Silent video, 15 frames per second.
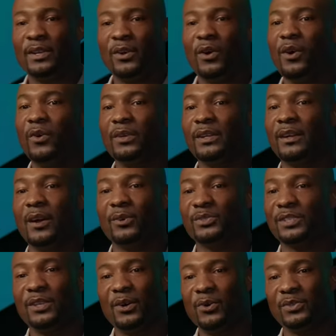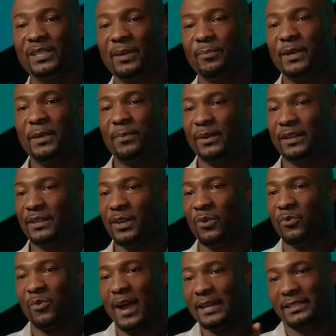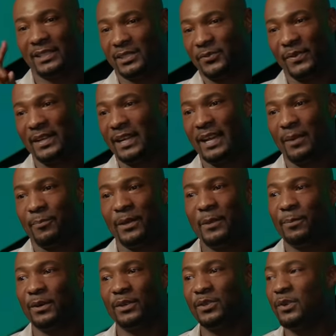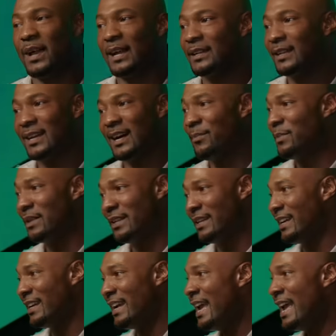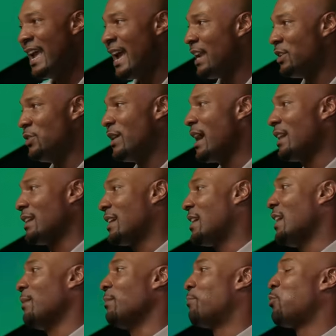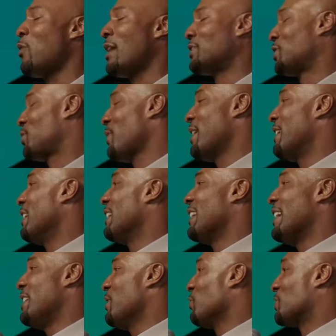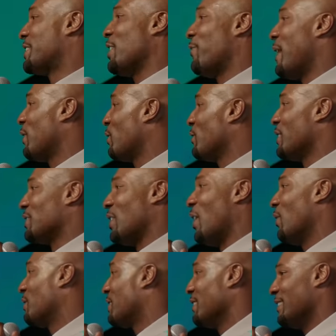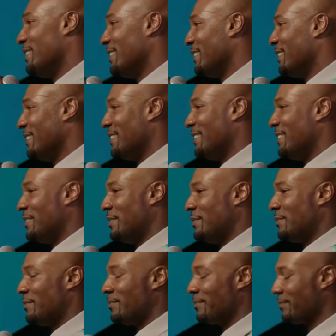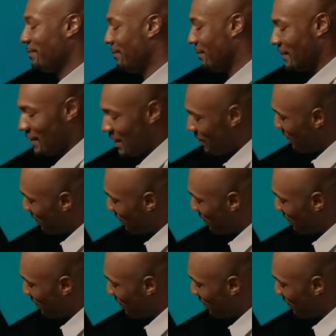your Holy Ghost nose at people and your righteous finger at people. And you got to come in here and you got to come prostrate and lay yourself out on this altar. Let me